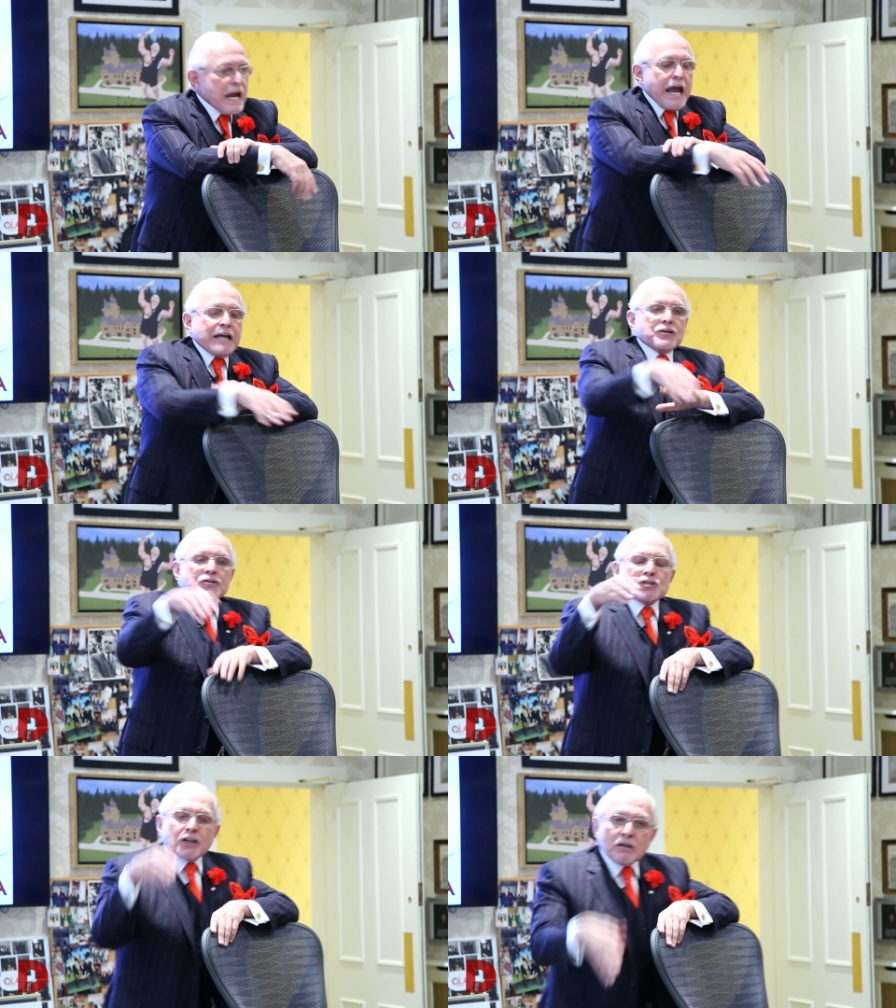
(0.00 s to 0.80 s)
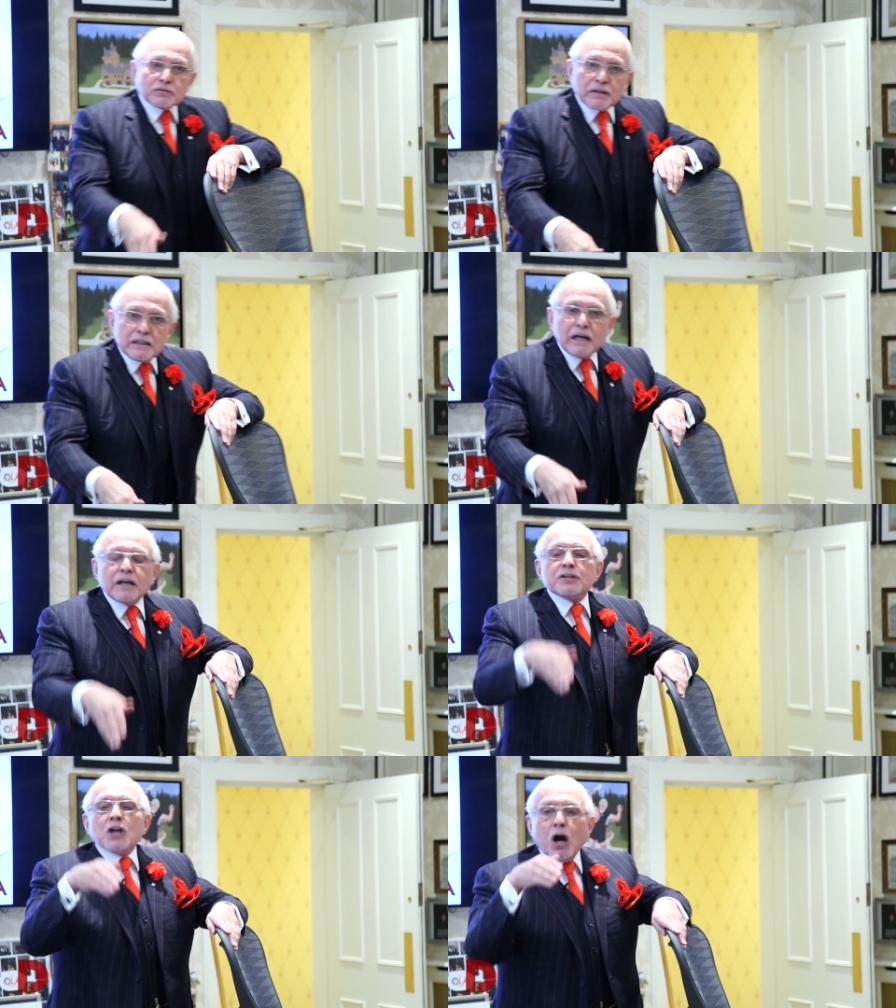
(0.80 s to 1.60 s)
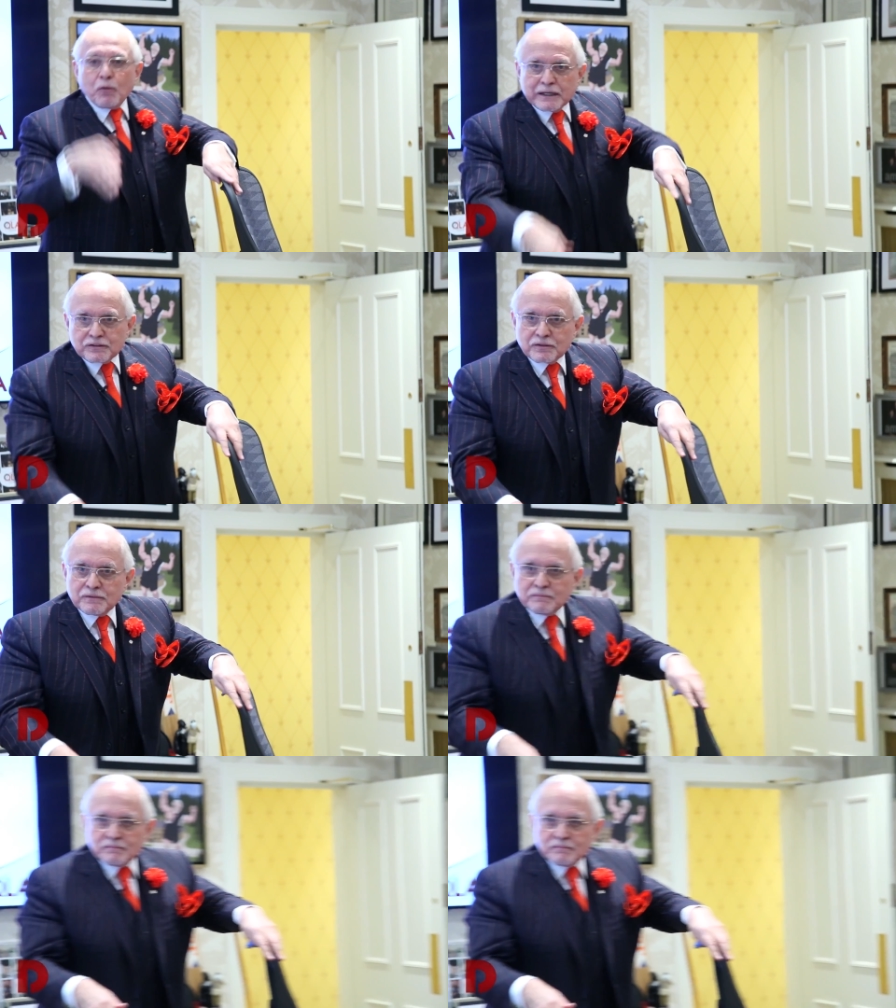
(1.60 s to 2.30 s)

And your children know it.